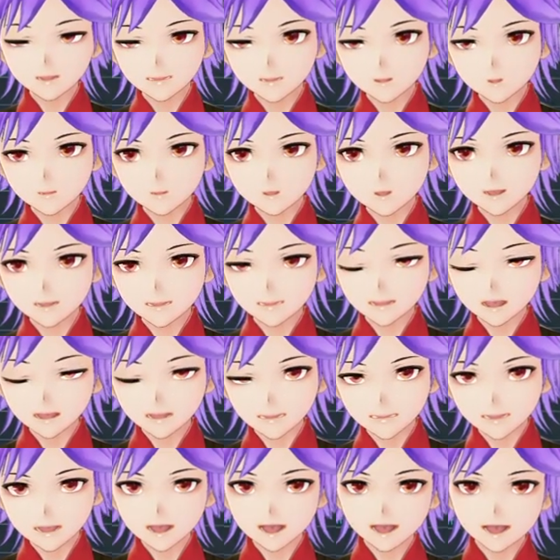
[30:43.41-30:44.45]
which also
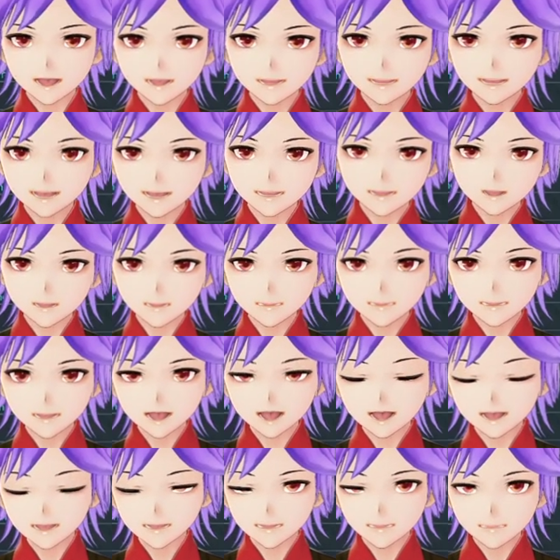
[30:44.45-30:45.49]
gives extra
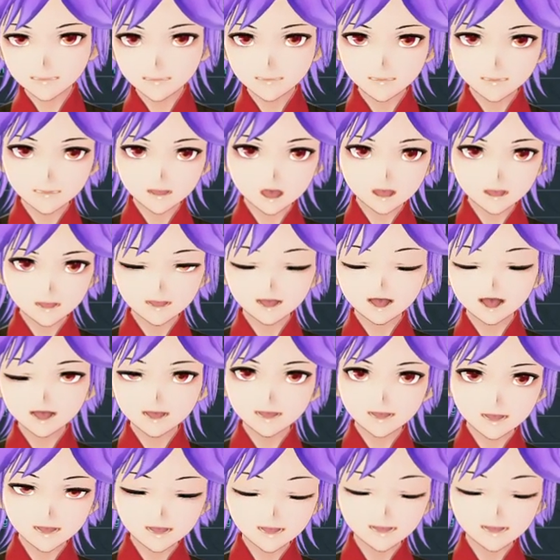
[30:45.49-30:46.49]
stats for 5 minutes,